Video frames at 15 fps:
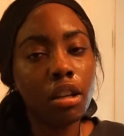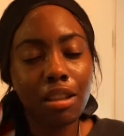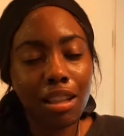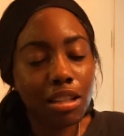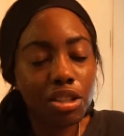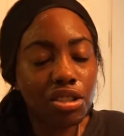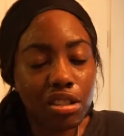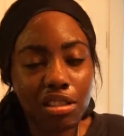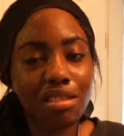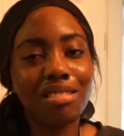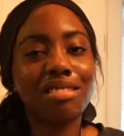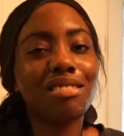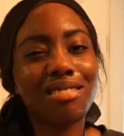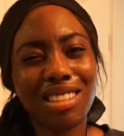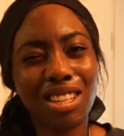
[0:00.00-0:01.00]
That's
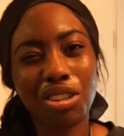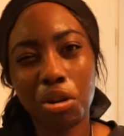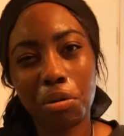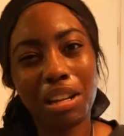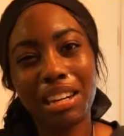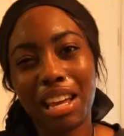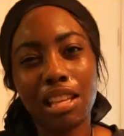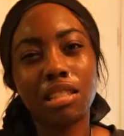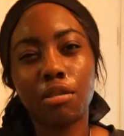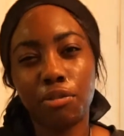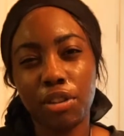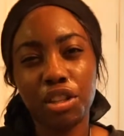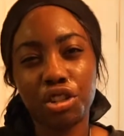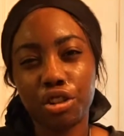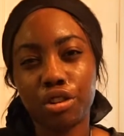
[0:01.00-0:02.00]
just, you know, a nice
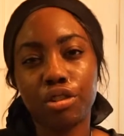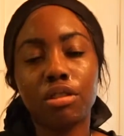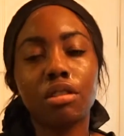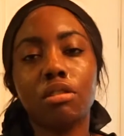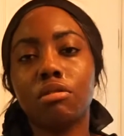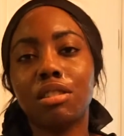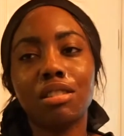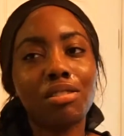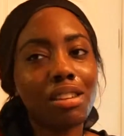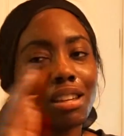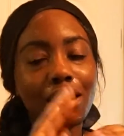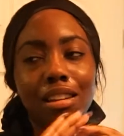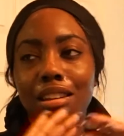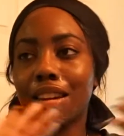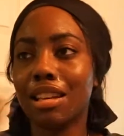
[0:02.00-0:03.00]
feature. So you can
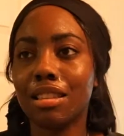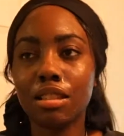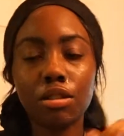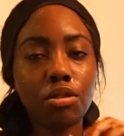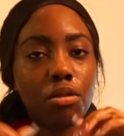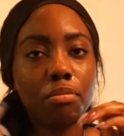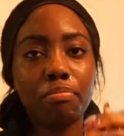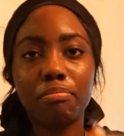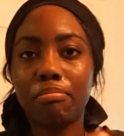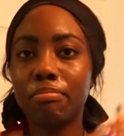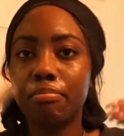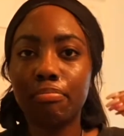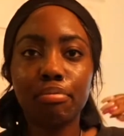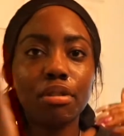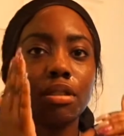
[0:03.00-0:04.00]
get a nice little
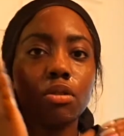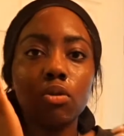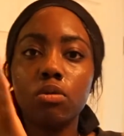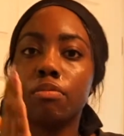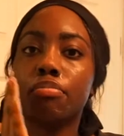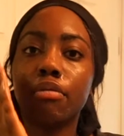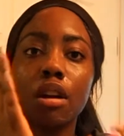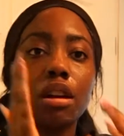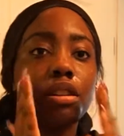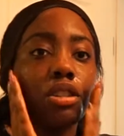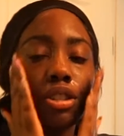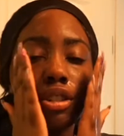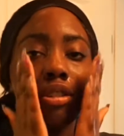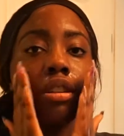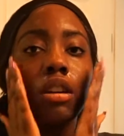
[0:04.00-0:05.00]
bristled
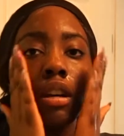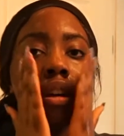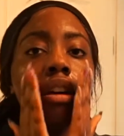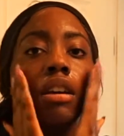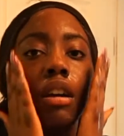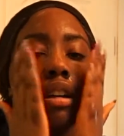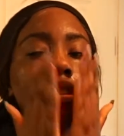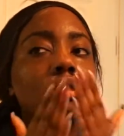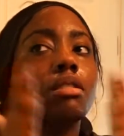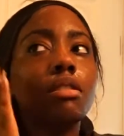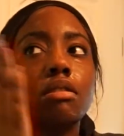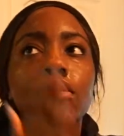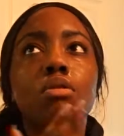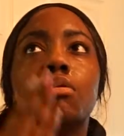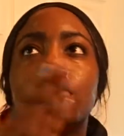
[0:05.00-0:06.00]
brush and
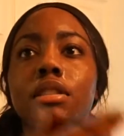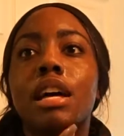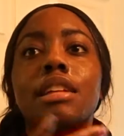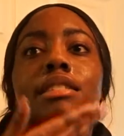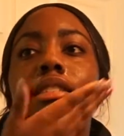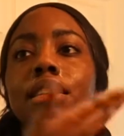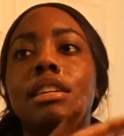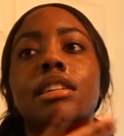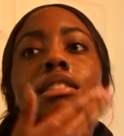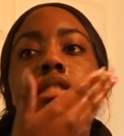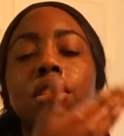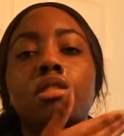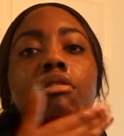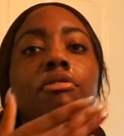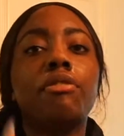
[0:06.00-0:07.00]
just use that to get
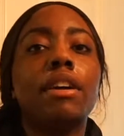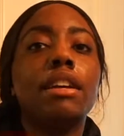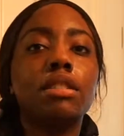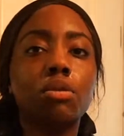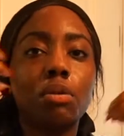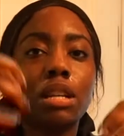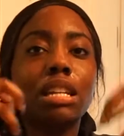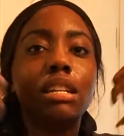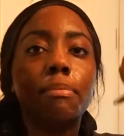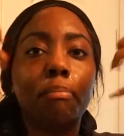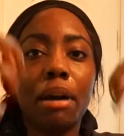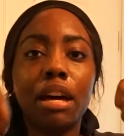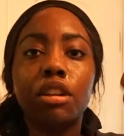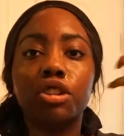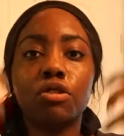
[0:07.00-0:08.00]
into your face so it can
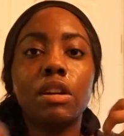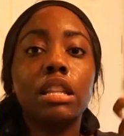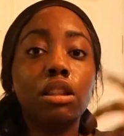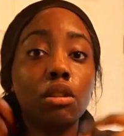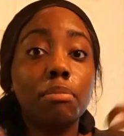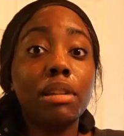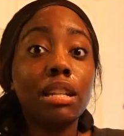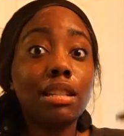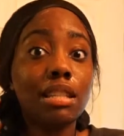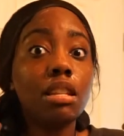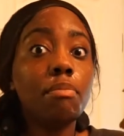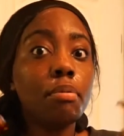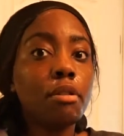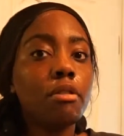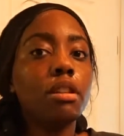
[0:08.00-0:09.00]
penetrate a little bit
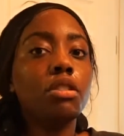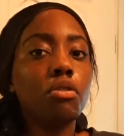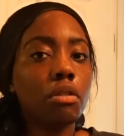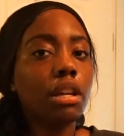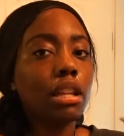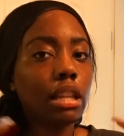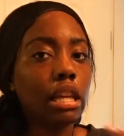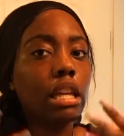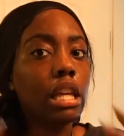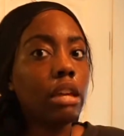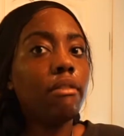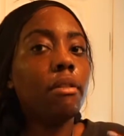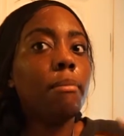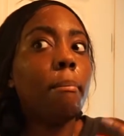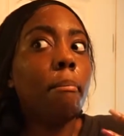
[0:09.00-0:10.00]
deeper, and you'll get like
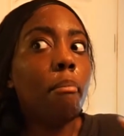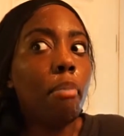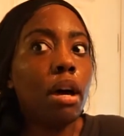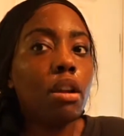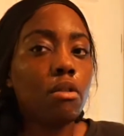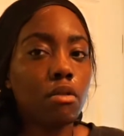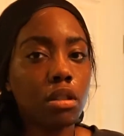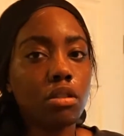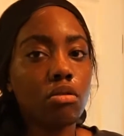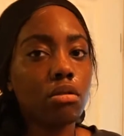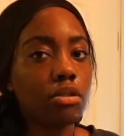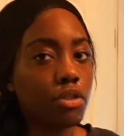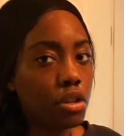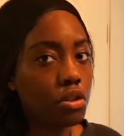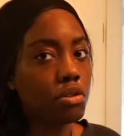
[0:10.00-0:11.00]
even better
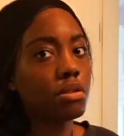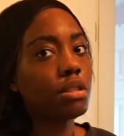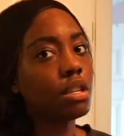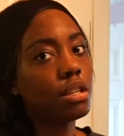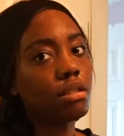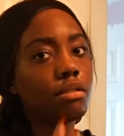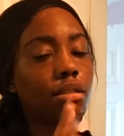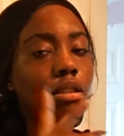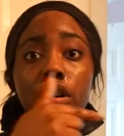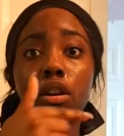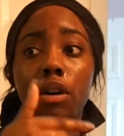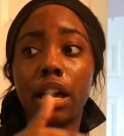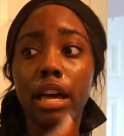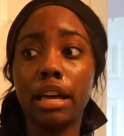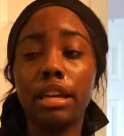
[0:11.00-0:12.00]
results for your skin. So go
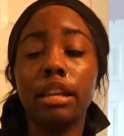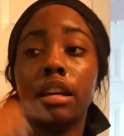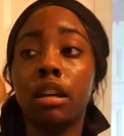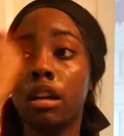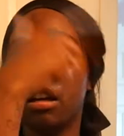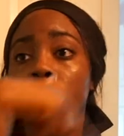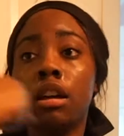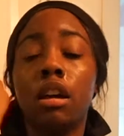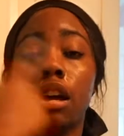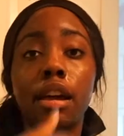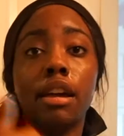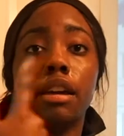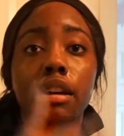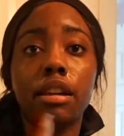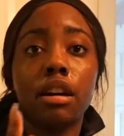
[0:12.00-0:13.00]
ahead
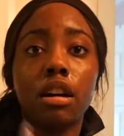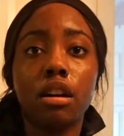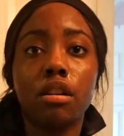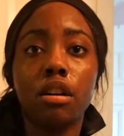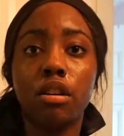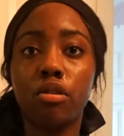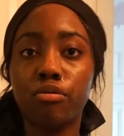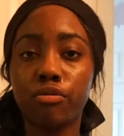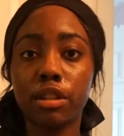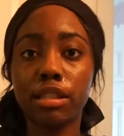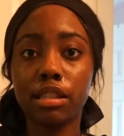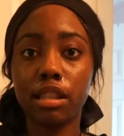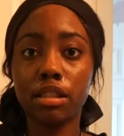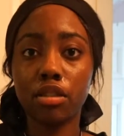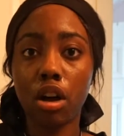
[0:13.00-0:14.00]
and
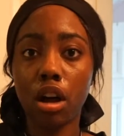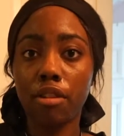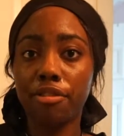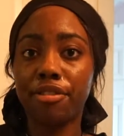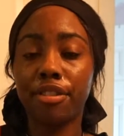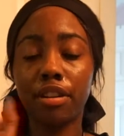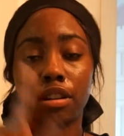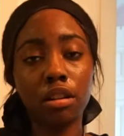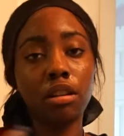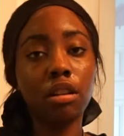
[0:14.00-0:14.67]
rinse this off,